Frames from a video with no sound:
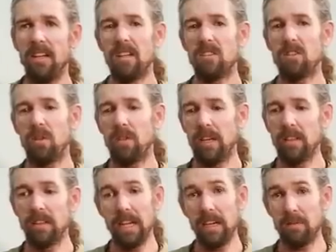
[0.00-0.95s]
So they
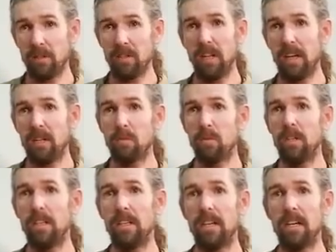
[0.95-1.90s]
left a lot of
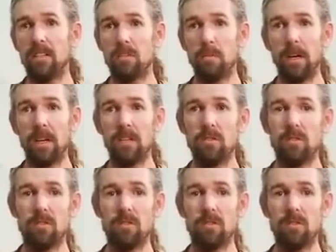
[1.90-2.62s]
really nice spots.